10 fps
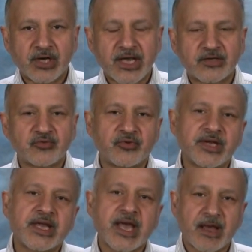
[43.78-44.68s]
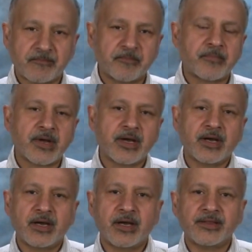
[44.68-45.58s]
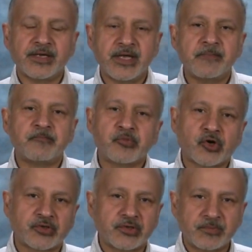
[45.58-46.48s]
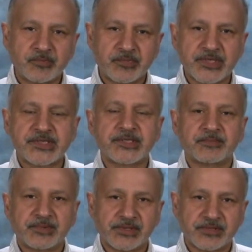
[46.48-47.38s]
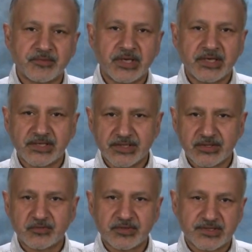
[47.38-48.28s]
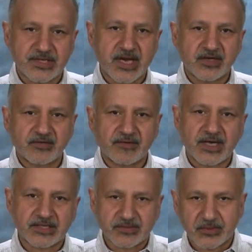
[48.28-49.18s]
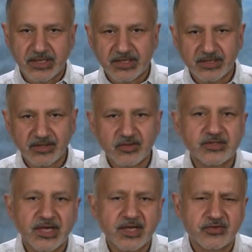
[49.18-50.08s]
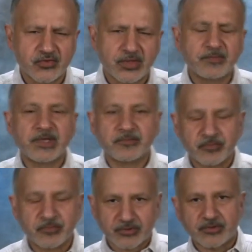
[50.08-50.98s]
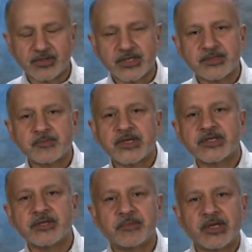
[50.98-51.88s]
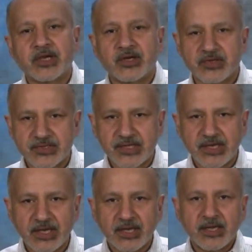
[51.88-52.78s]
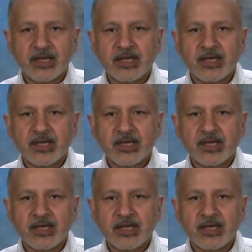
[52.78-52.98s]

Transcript: I would like to recap the important principles we learned towards the end of last week. Those are extremely important, especially because,